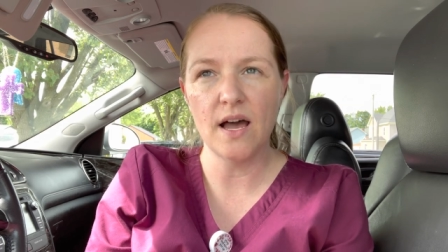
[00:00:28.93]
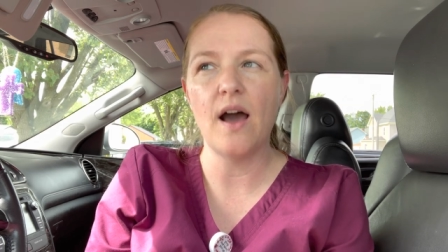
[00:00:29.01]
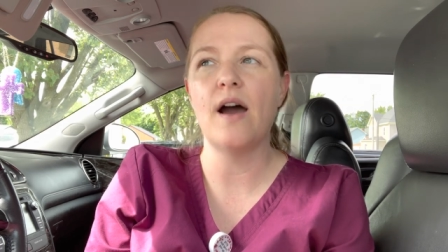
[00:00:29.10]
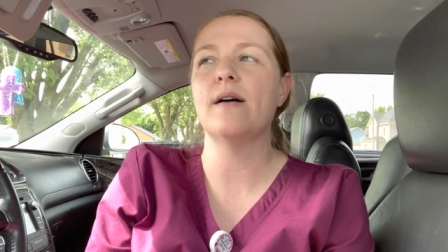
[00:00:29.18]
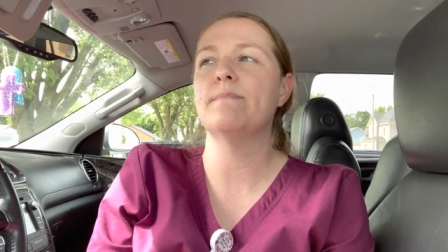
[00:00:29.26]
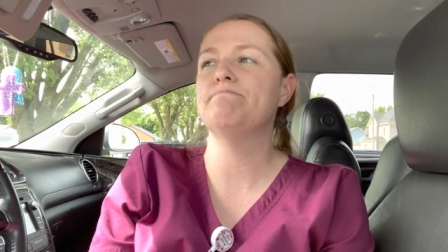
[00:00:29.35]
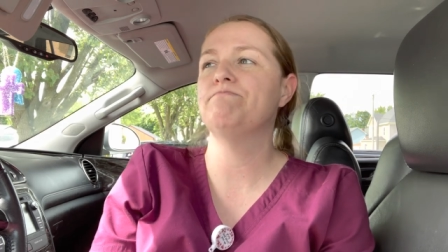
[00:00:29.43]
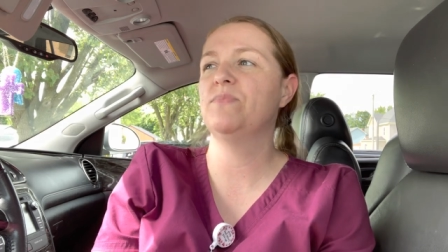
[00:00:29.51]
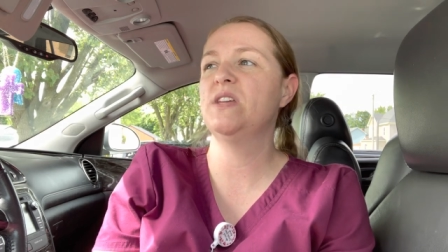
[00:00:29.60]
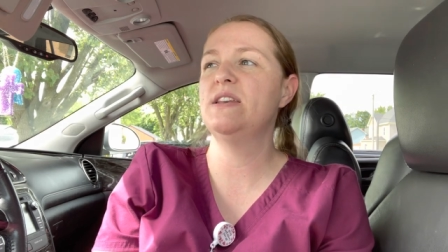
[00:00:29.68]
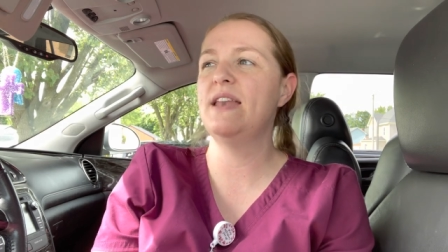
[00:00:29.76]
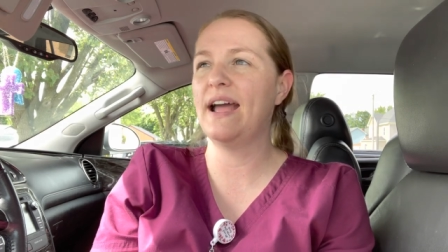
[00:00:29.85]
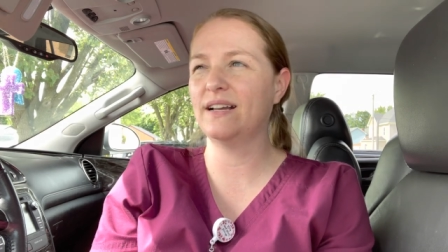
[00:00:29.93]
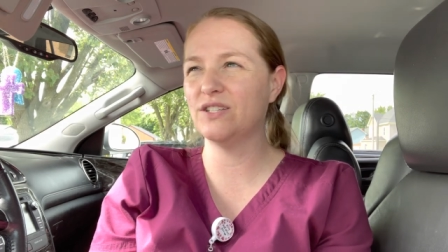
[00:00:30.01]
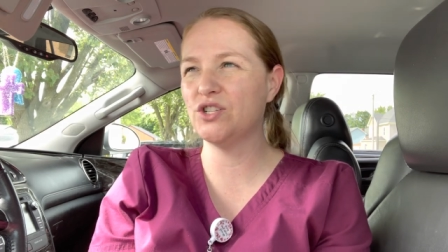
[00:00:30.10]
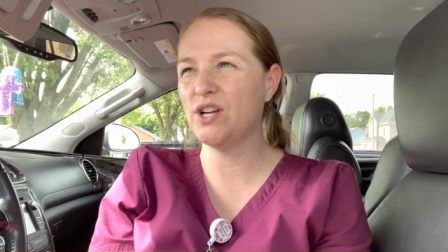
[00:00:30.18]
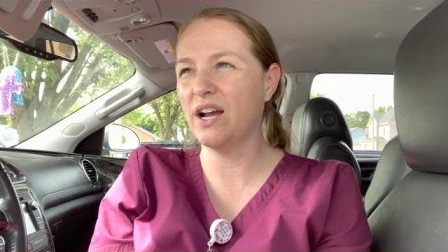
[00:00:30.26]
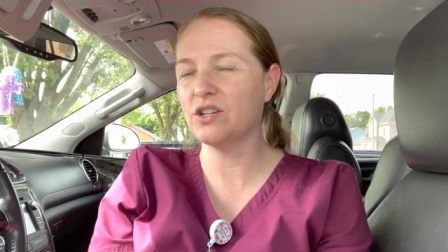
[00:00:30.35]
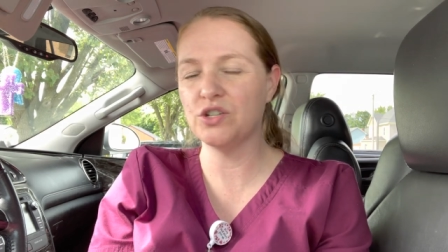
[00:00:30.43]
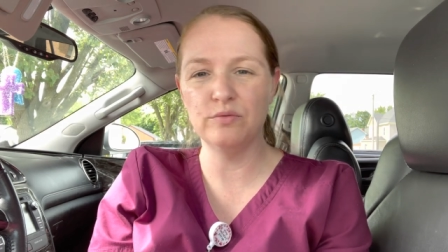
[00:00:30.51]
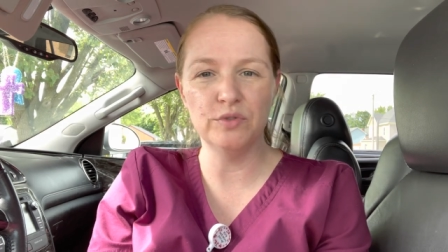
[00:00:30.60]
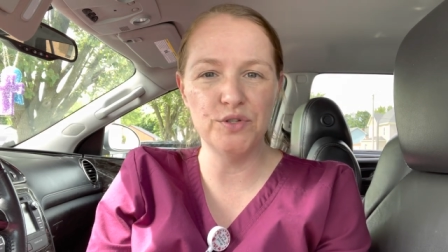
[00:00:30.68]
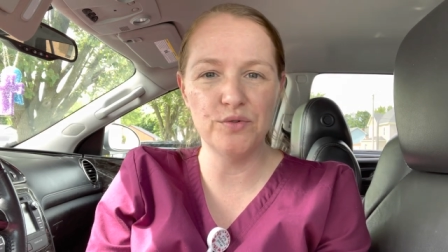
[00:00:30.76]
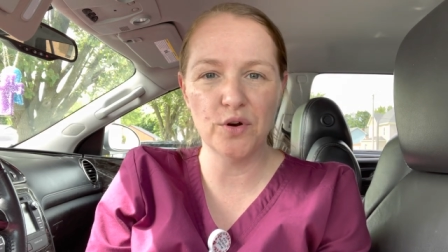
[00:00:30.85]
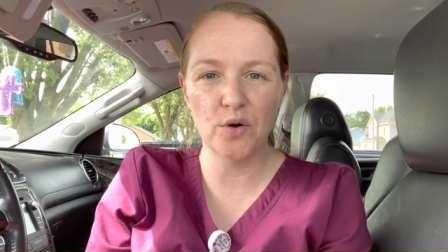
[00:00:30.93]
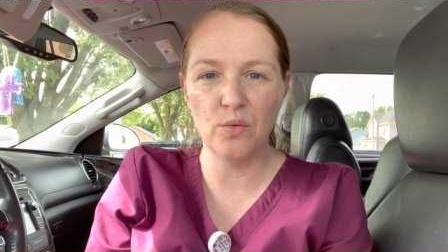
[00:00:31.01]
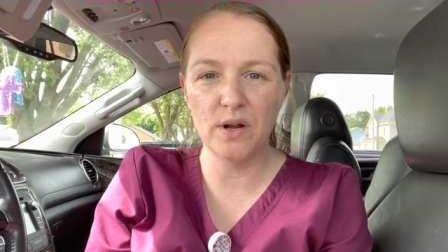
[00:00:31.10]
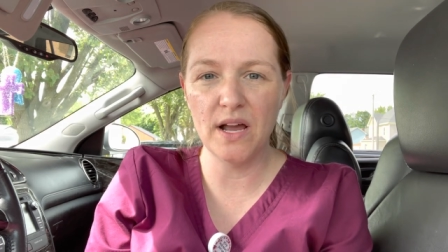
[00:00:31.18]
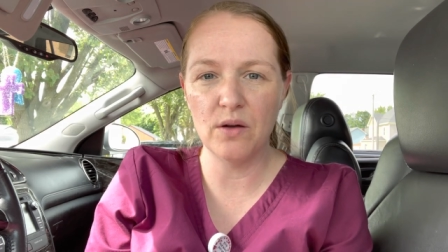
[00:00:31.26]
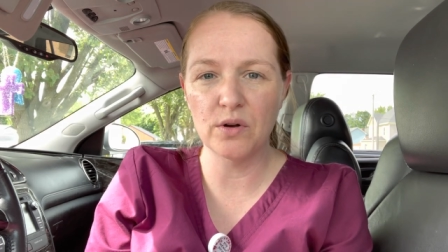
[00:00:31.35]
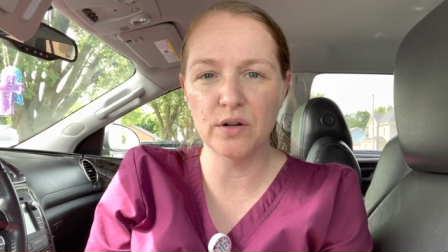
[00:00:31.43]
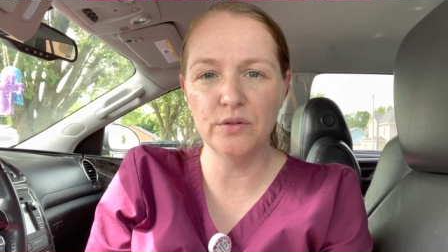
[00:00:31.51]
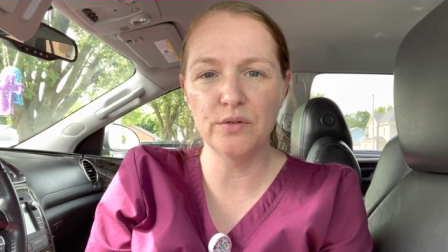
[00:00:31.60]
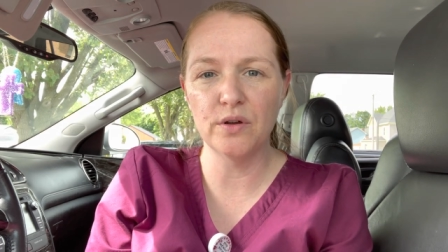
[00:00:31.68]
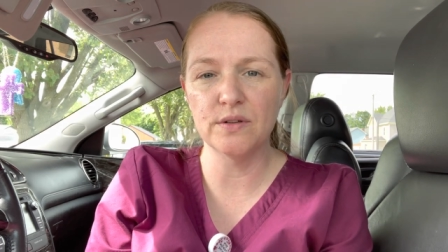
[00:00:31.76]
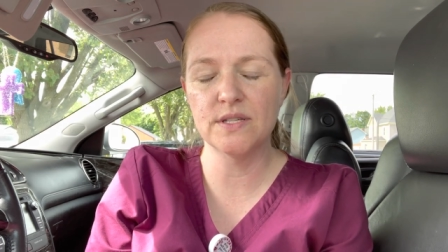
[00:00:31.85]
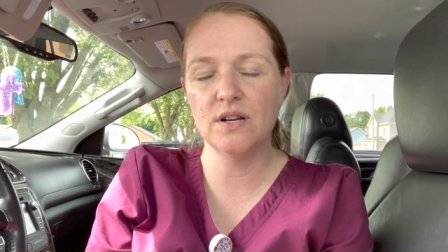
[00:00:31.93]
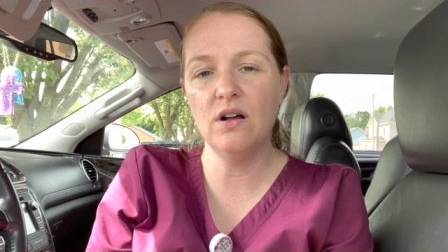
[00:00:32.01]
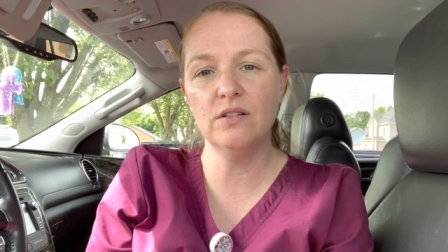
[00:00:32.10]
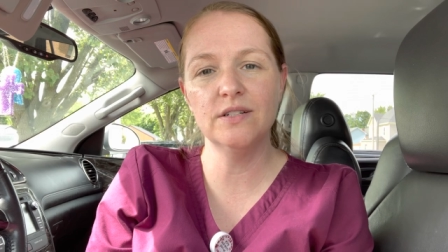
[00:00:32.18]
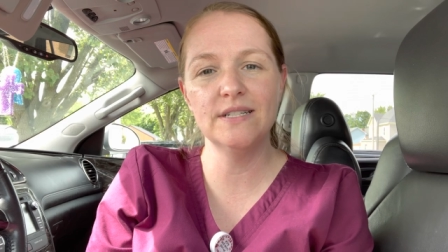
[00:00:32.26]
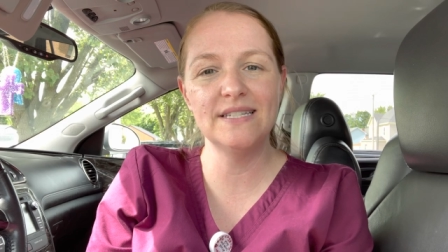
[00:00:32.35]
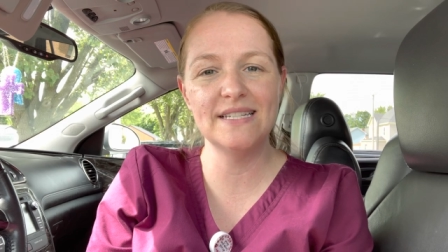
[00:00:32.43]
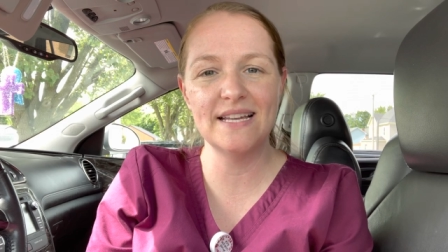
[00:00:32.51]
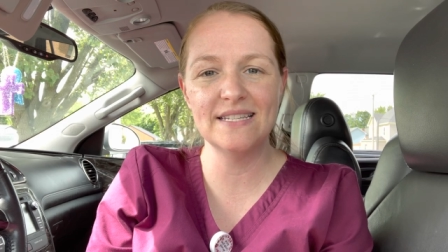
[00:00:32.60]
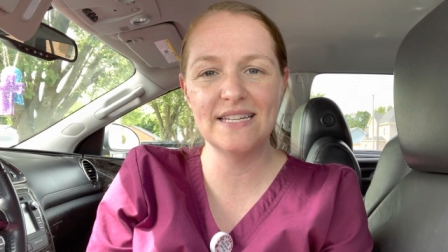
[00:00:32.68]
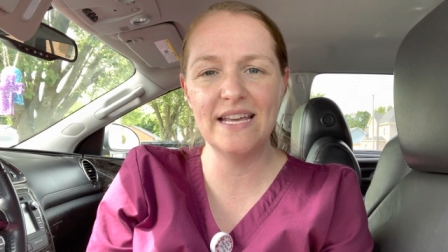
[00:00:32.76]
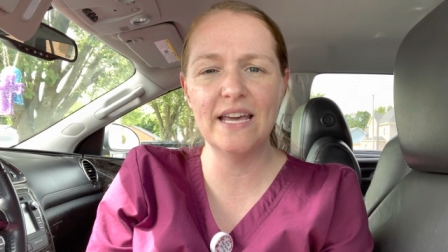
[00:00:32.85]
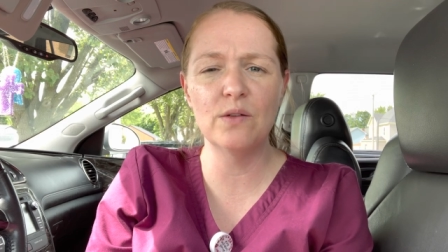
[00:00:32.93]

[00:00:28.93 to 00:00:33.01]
Um, the next check, she will do her one hour glucose tolerance testing.